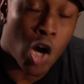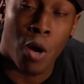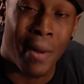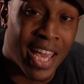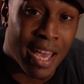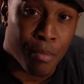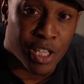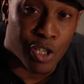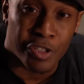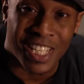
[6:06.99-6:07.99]
come I can't be
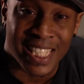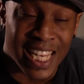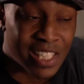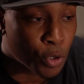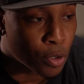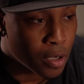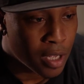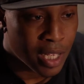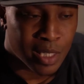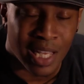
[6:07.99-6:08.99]
so successful
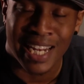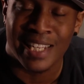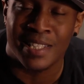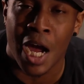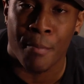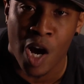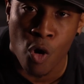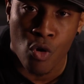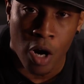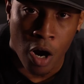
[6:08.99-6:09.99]
that I design my
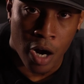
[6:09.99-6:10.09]
own car?